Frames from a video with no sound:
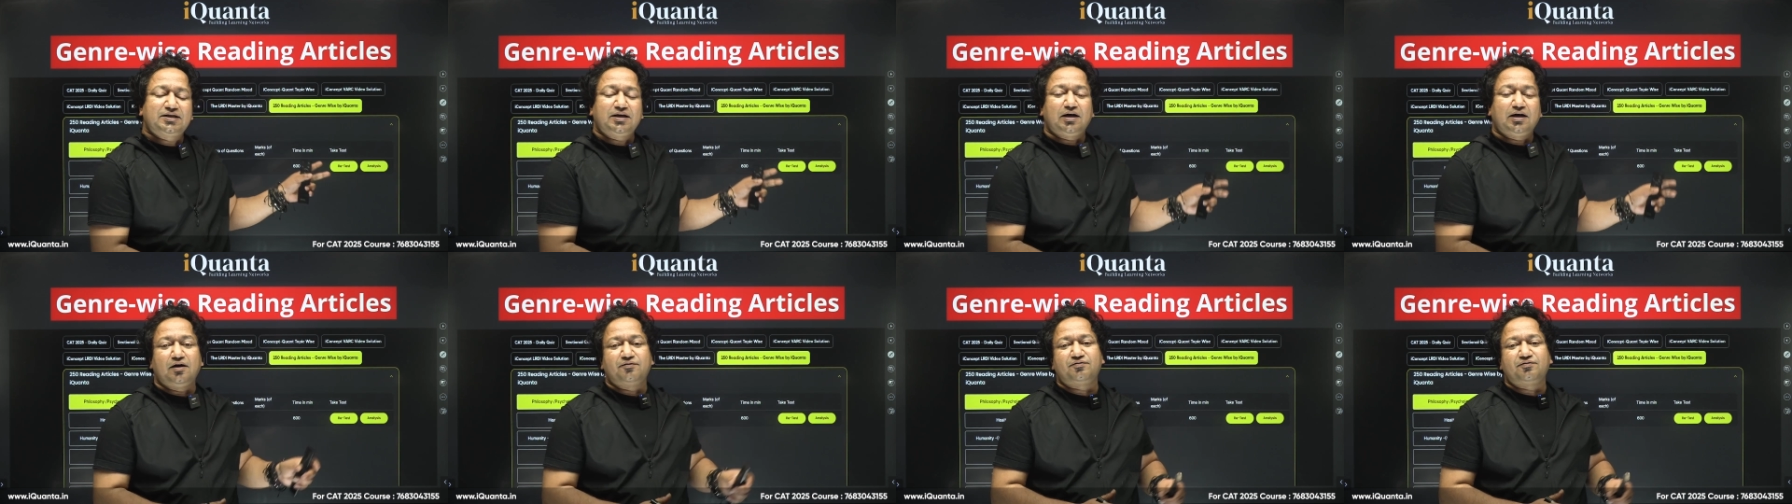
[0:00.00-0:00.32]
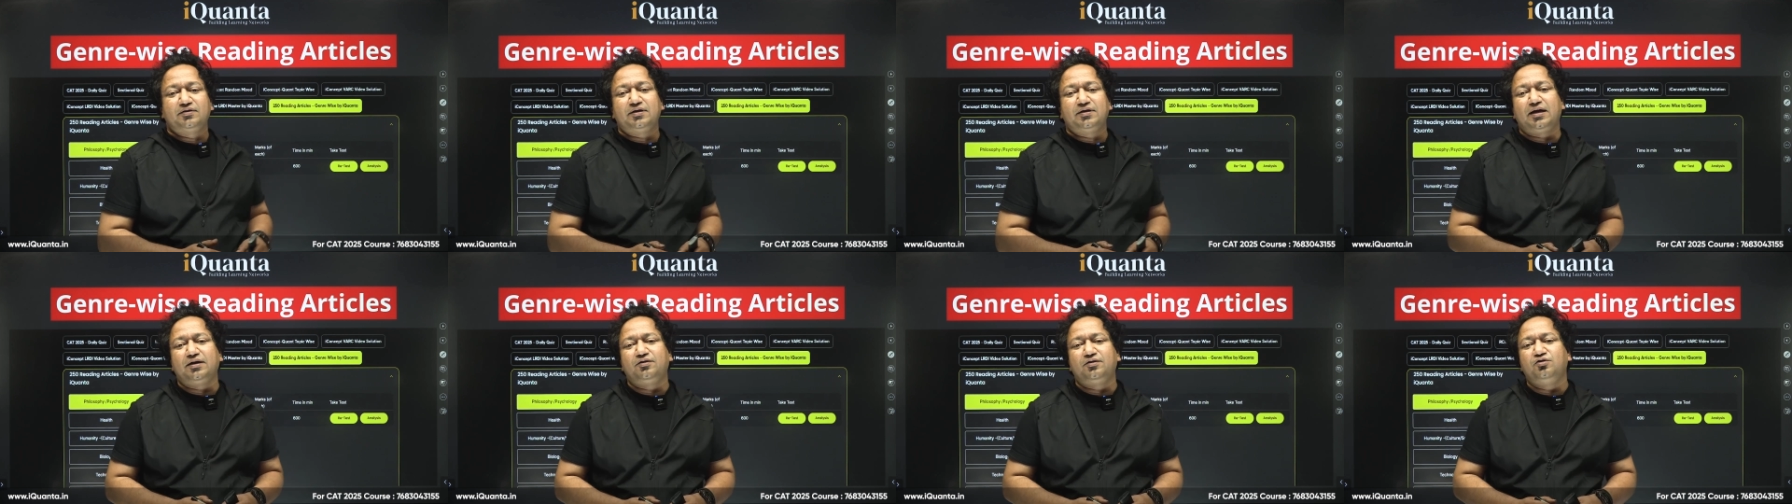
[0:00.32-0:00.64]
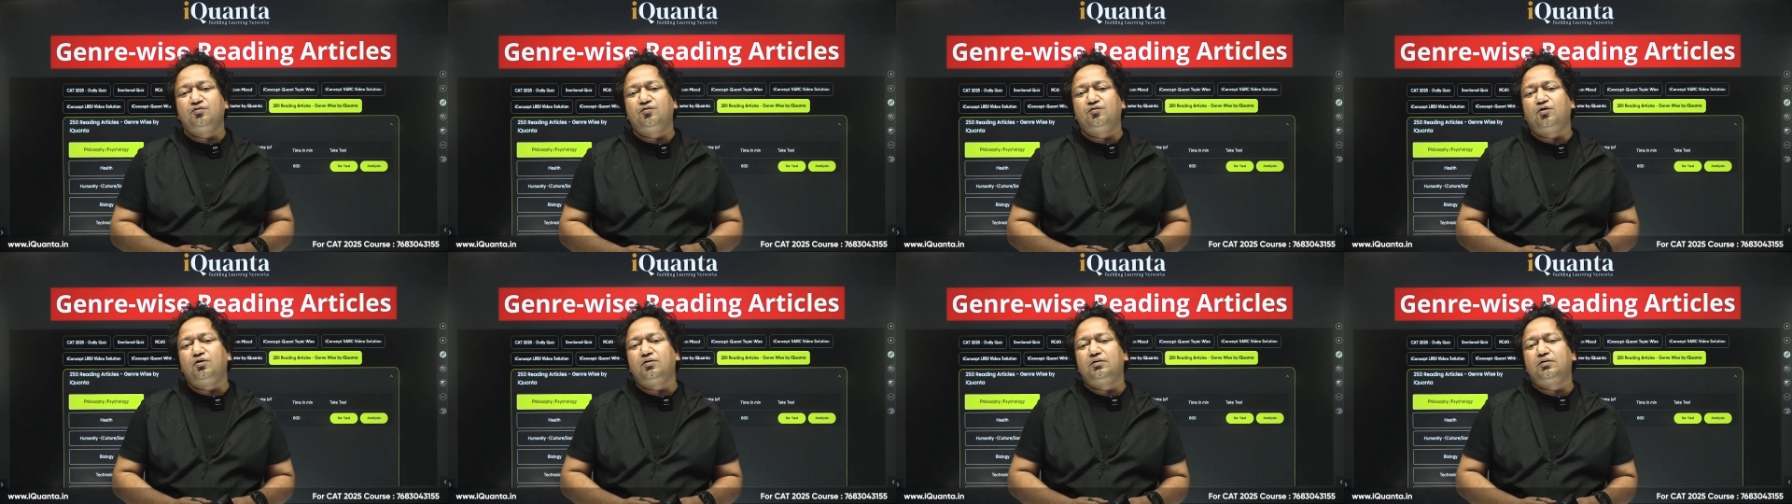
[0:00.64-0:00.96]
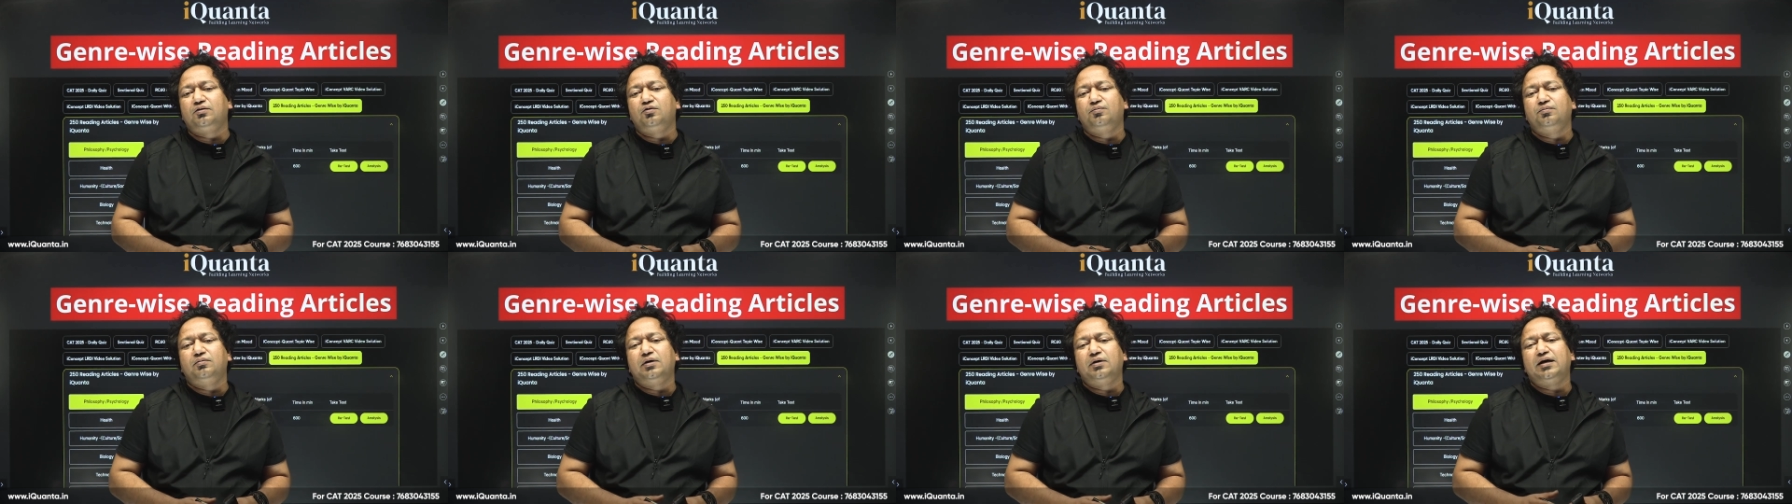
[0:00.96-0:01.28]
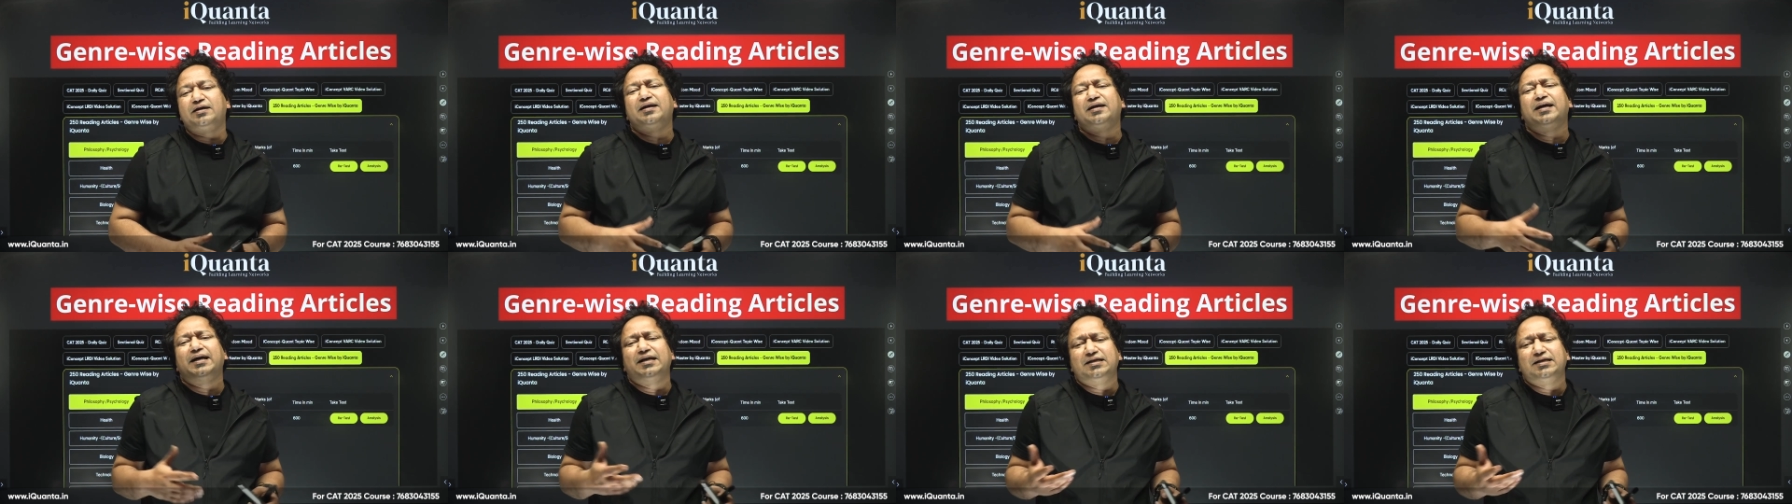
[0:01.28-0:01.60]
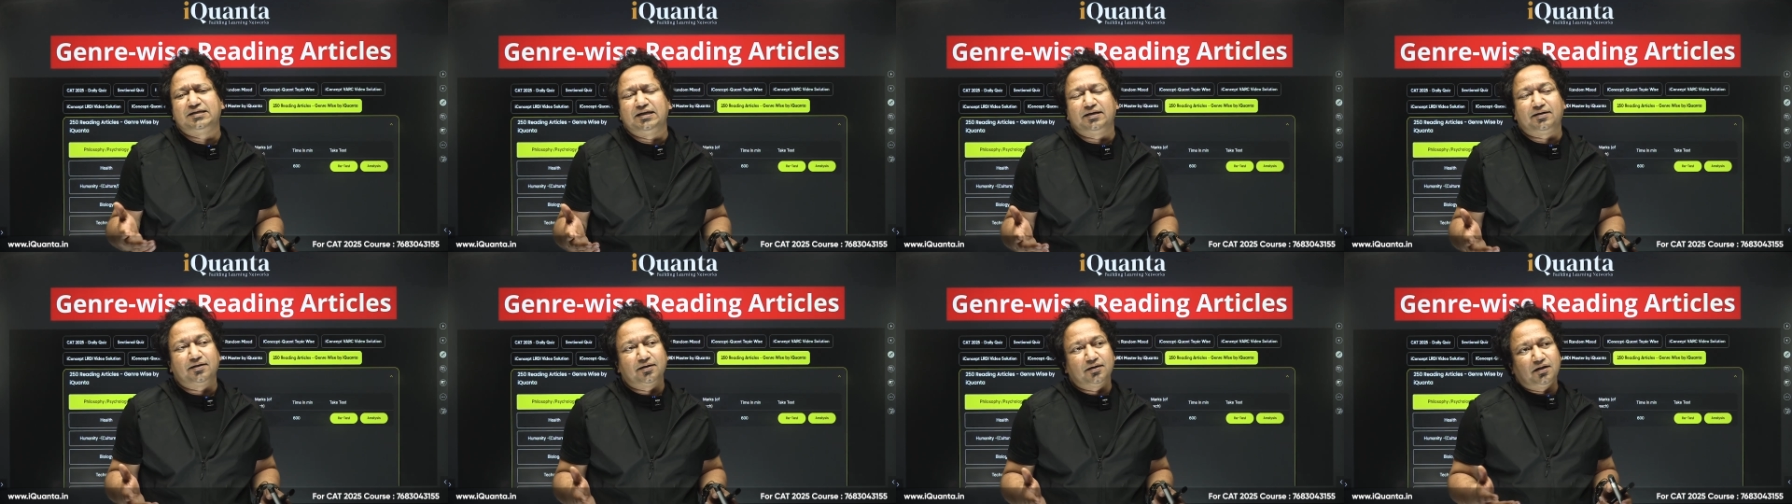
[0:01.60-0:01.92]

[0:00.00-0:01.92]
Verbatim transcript: after that you want to analyze it.